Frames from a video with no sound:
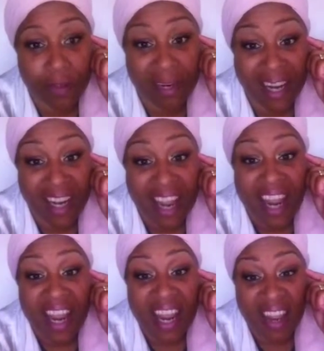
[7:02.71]
But
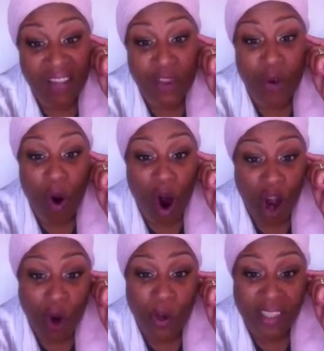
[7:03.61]
if you
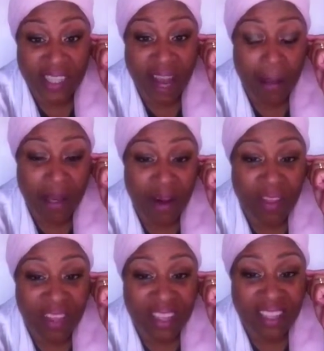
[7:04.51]
are going to comment
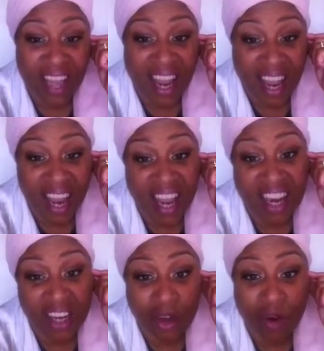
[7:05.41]
on this,
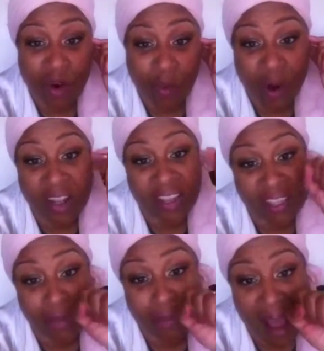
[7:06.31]
and you're one of
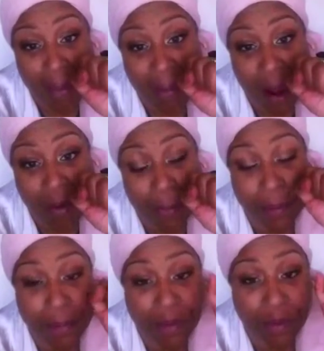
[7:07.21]
these Black Power
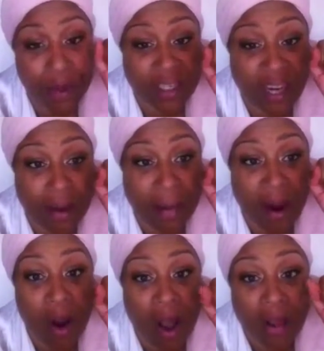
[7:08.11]
people, and you want to talk
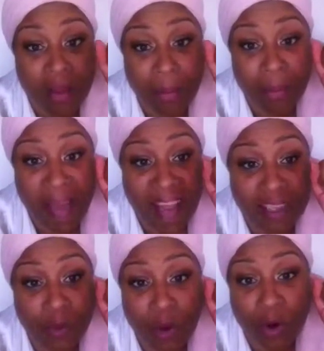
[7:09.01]
about the
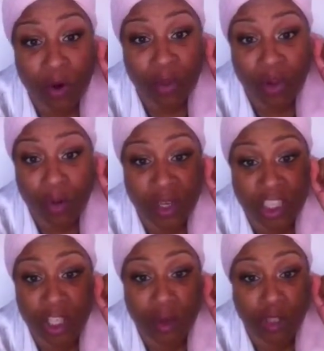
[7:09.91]
blacks were the
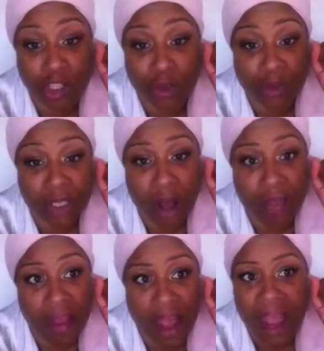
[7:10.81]
original Jews and
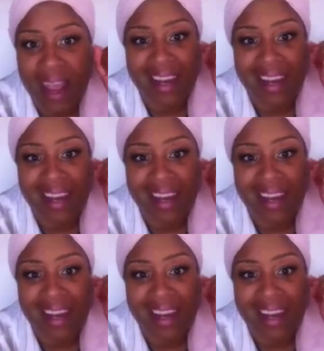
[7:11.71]
all that,